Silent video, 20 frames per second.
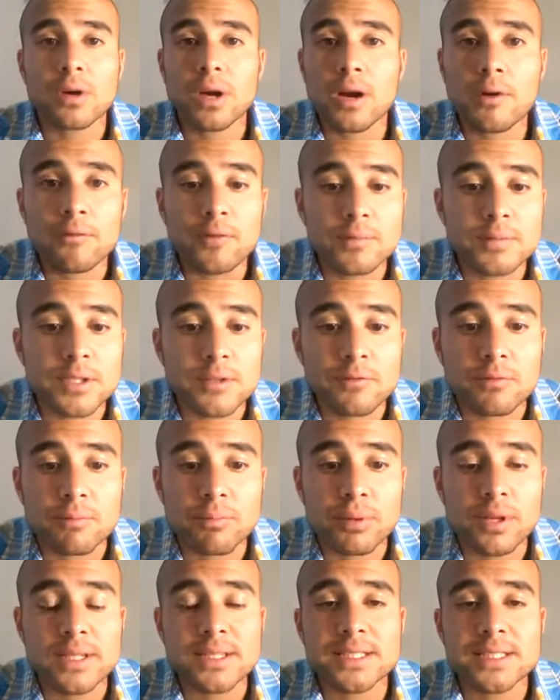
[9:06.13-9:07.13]
come from
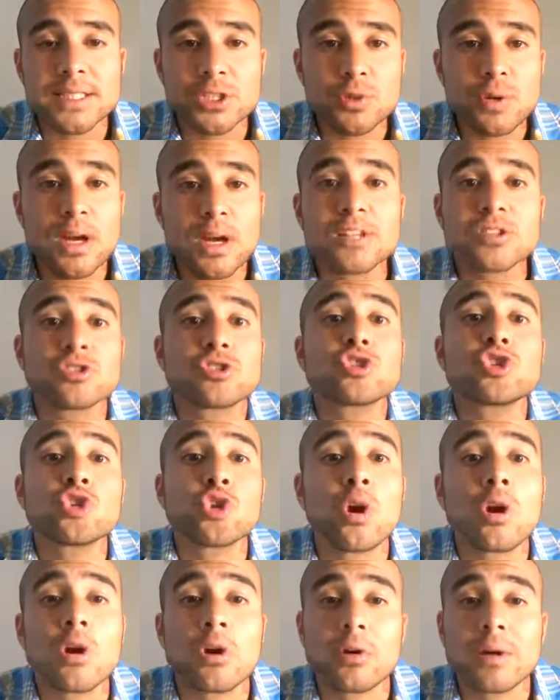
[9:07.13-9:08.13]
different places, you guys are
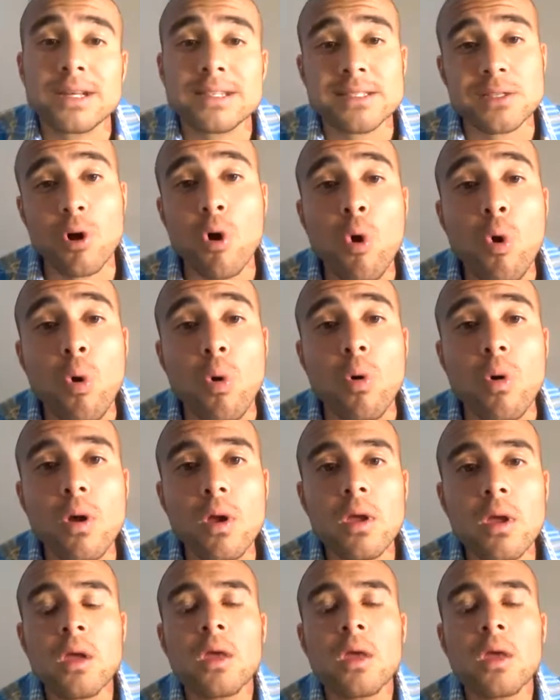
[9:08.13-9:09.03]
stronger as a whole.